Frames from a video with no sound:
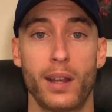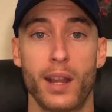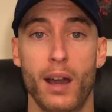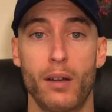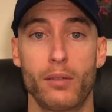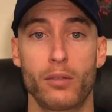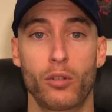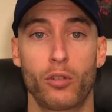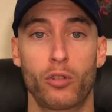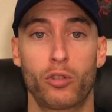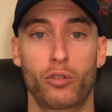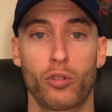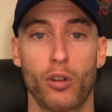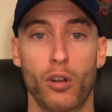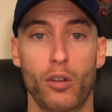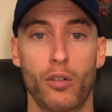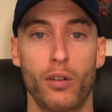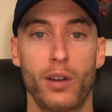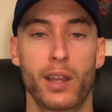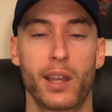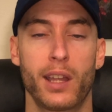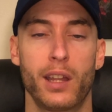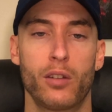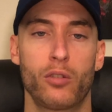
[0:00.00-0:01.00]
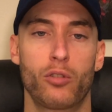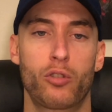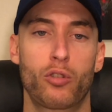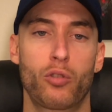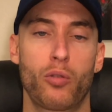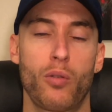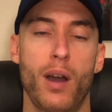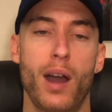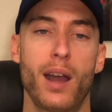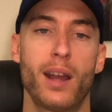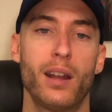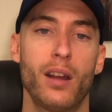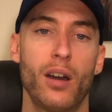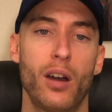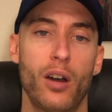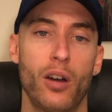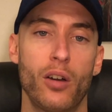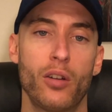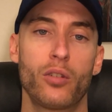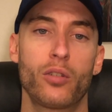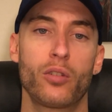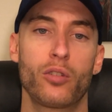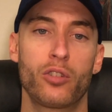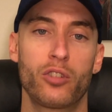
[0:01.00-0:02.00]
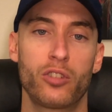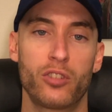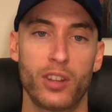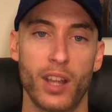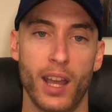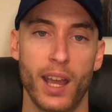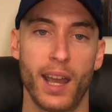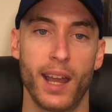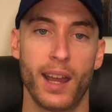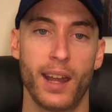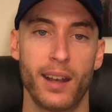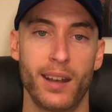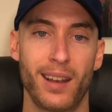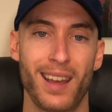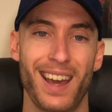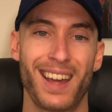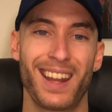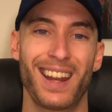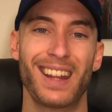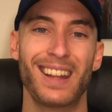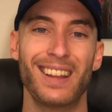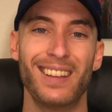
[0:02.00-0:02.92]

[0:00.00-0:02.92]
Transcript: now and you're struggling and you're trying to understand at a